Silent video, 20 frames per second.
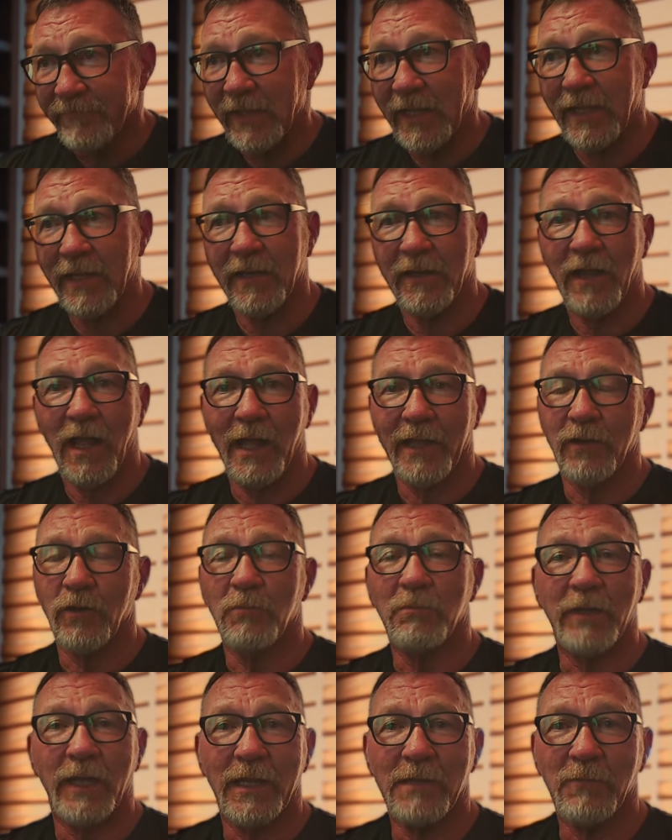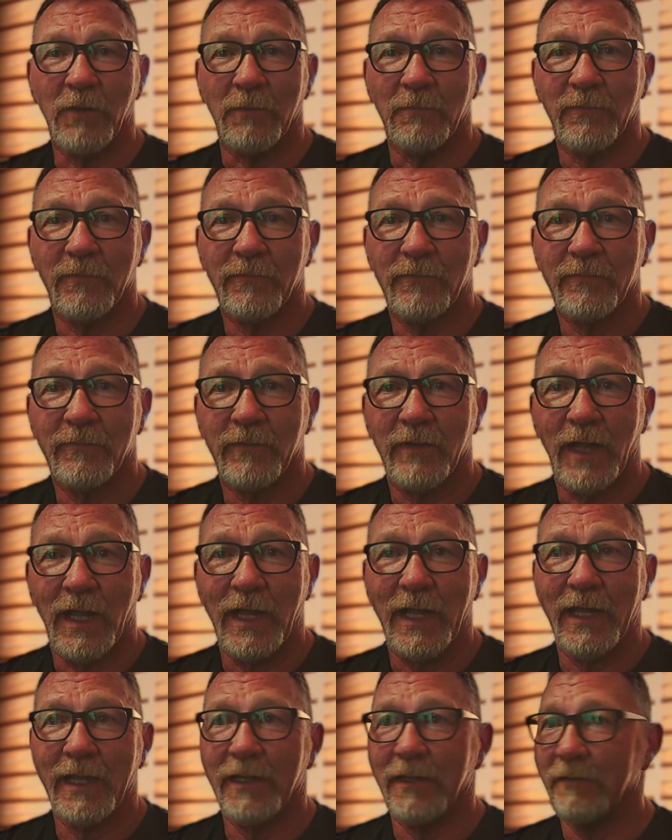And I don't blame them.
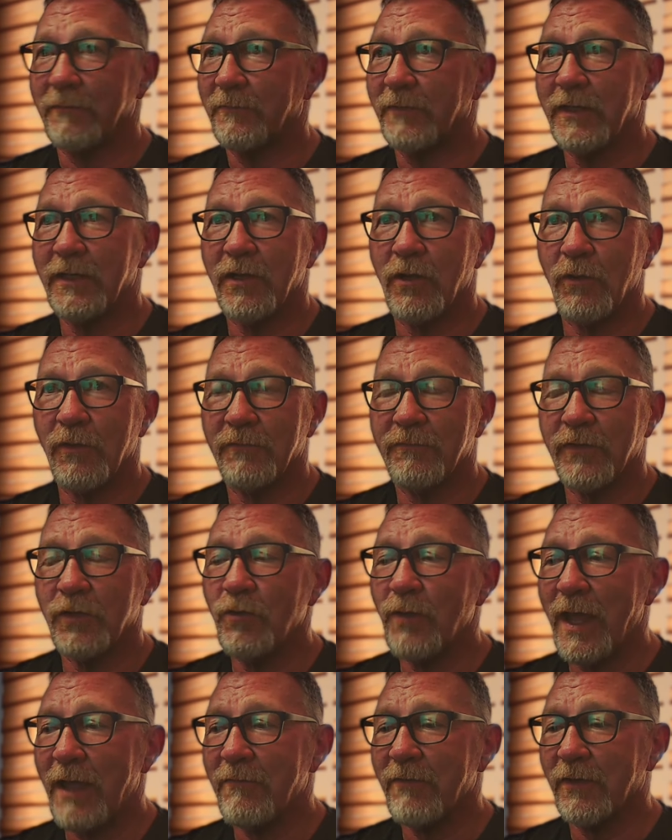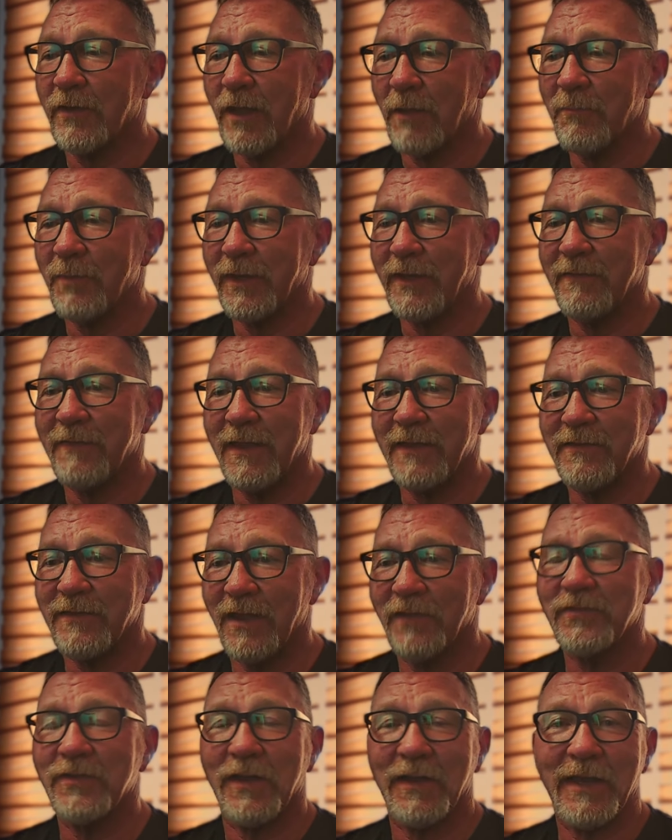If you have a company that
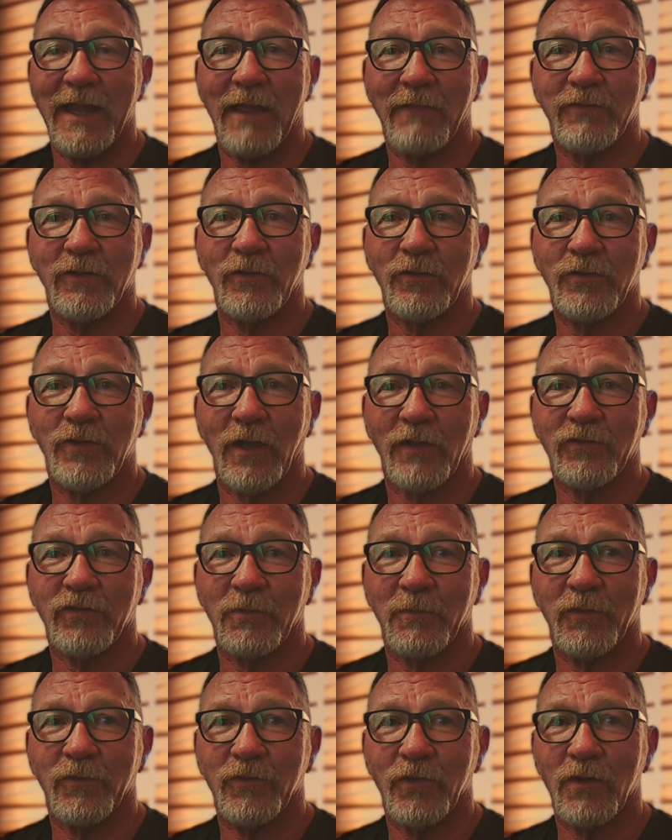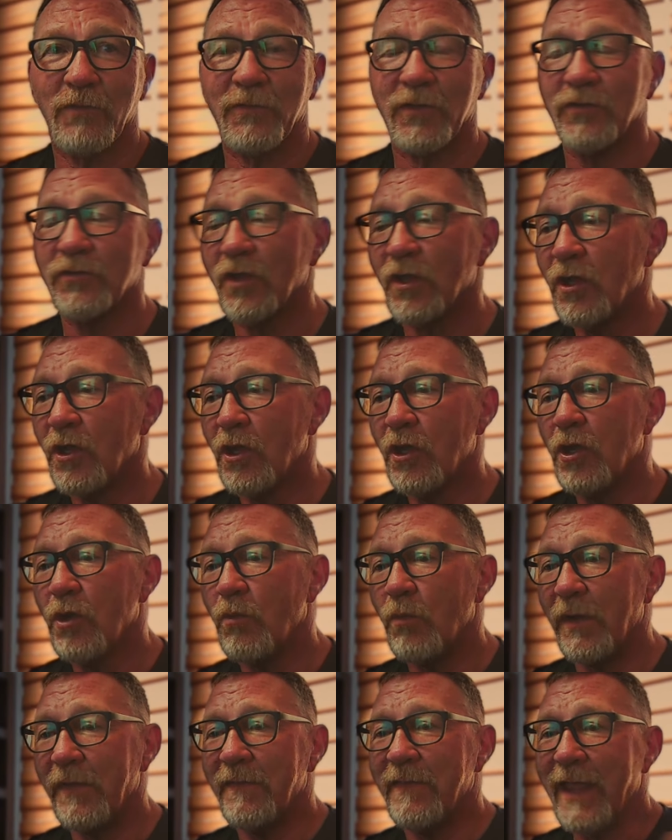does not have good customer service,
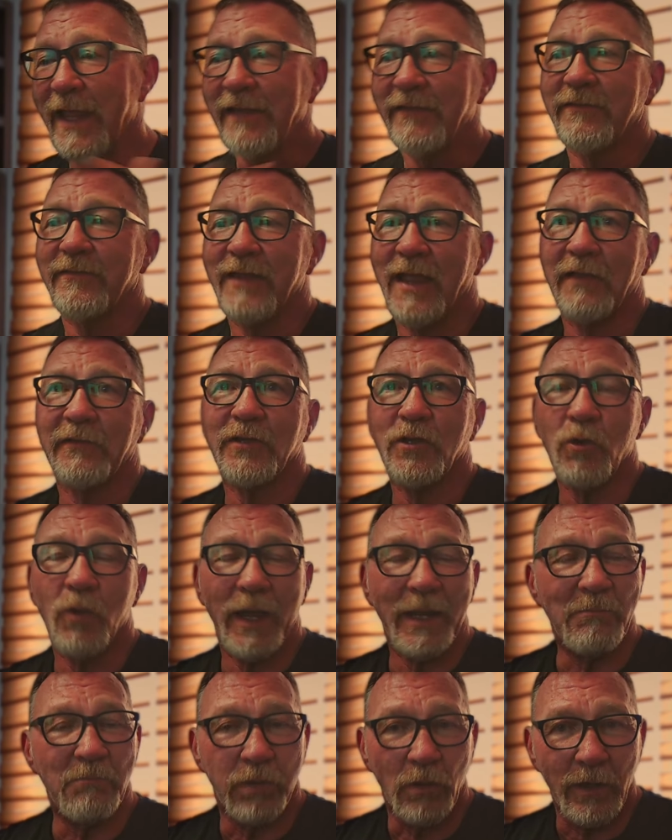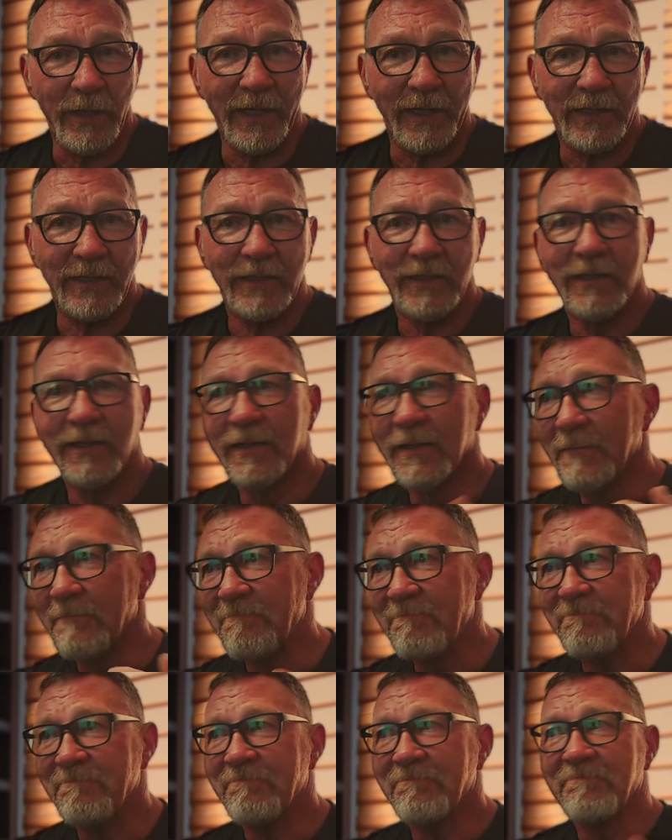when they sell you a brick,
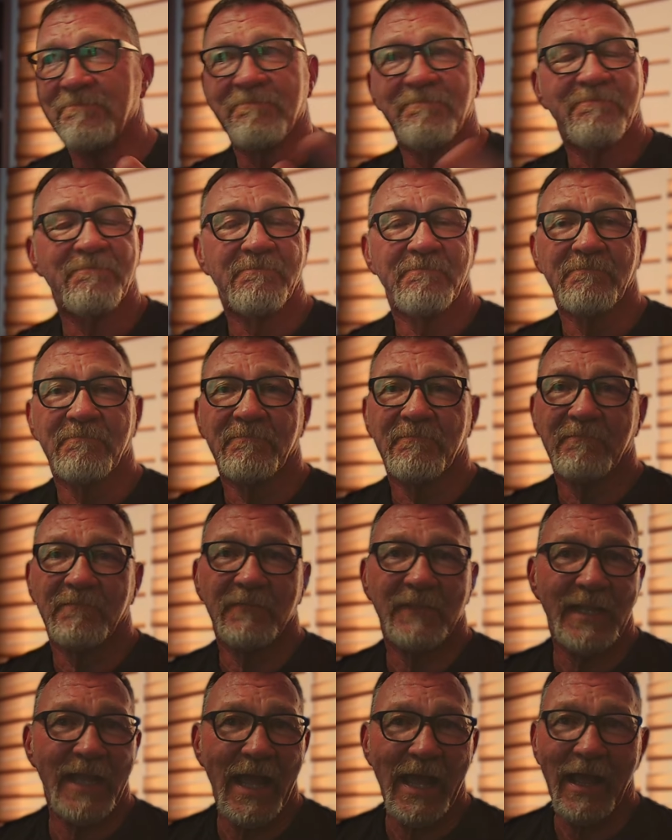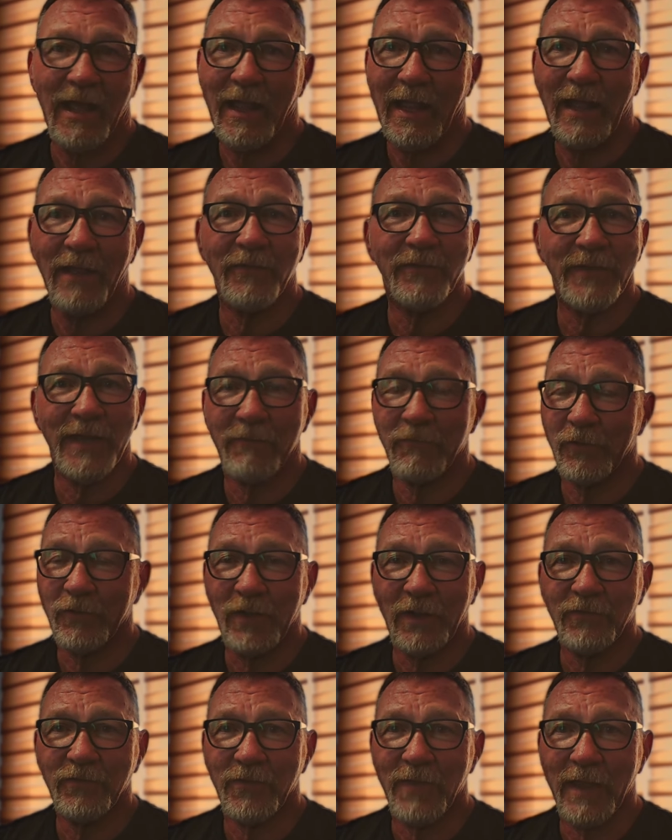I'll never
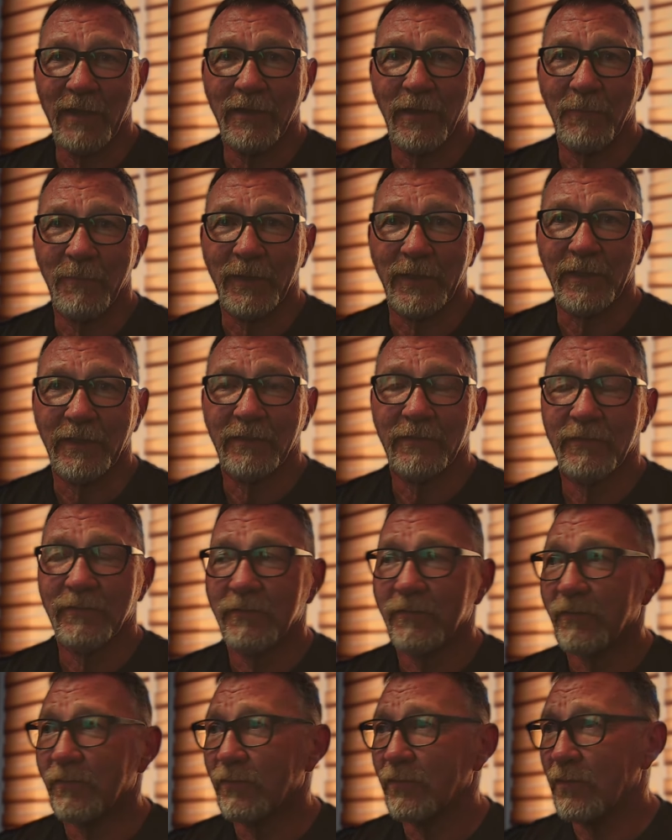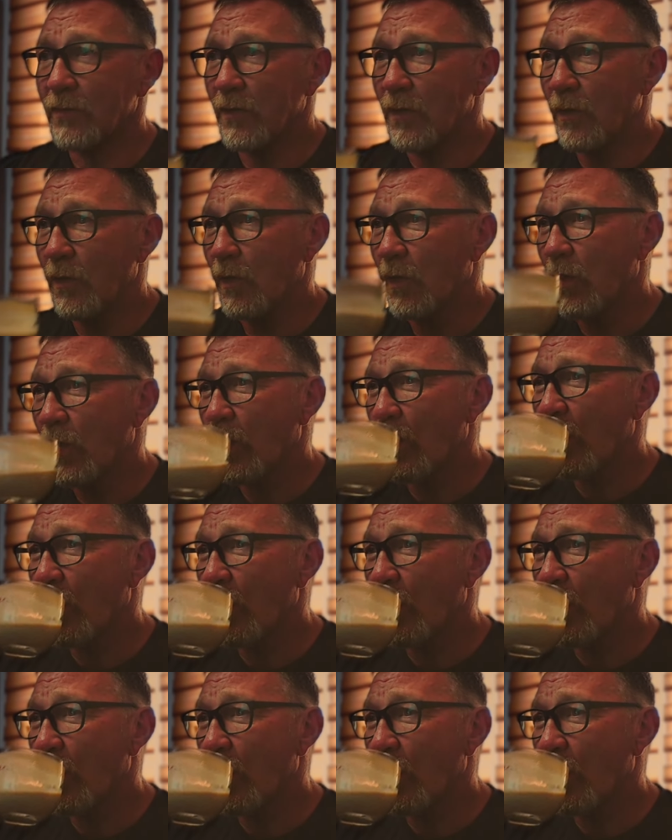touch that company. So,